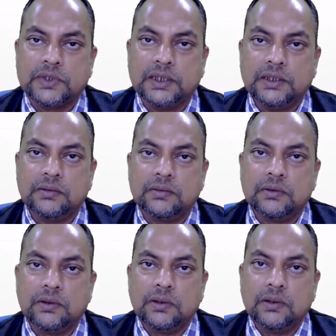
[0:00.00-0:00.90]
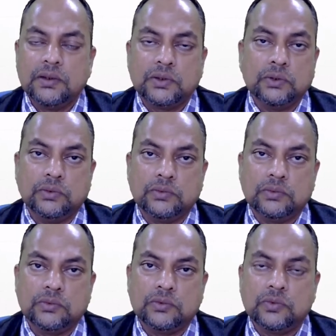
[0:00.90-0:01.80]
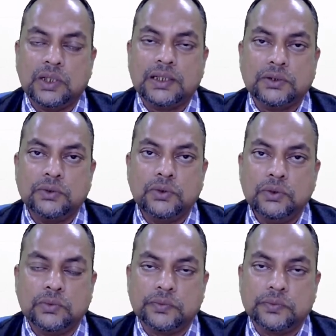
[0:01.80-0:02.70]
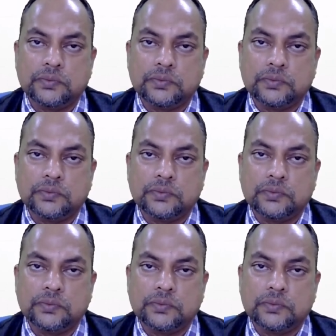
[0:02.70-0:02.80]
Right? So what I should do?